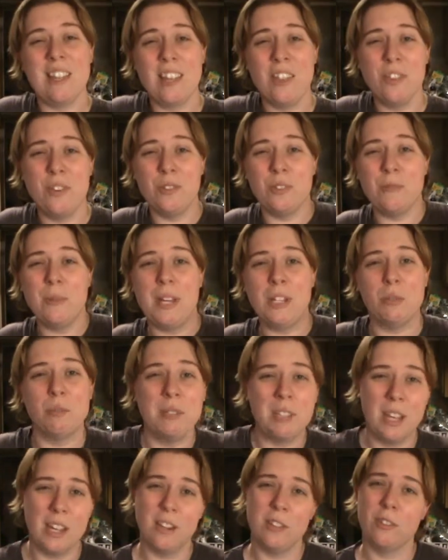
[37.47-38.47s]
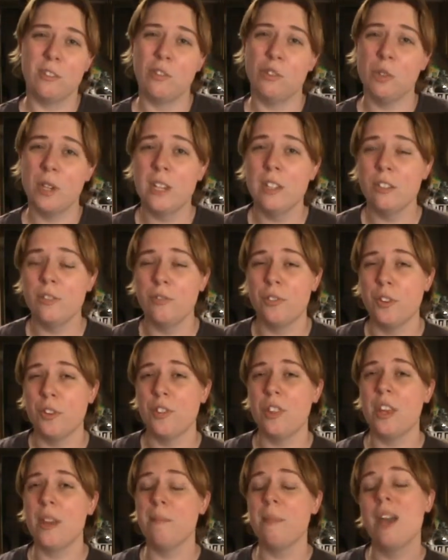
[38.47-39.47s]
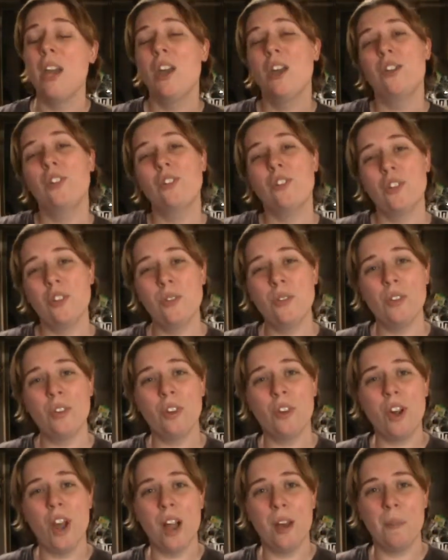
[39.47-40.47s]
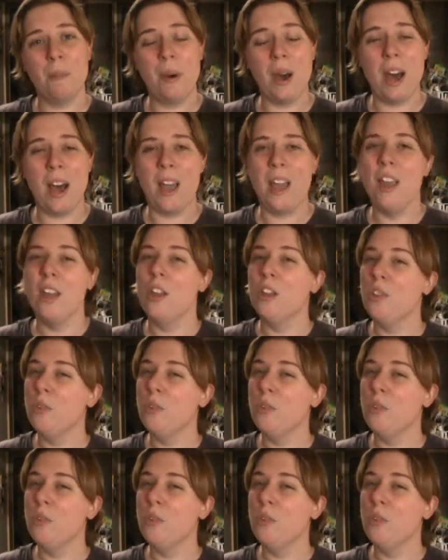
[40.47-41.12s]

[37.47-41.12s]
in those mashed potatoes and transfer them to the crock pot,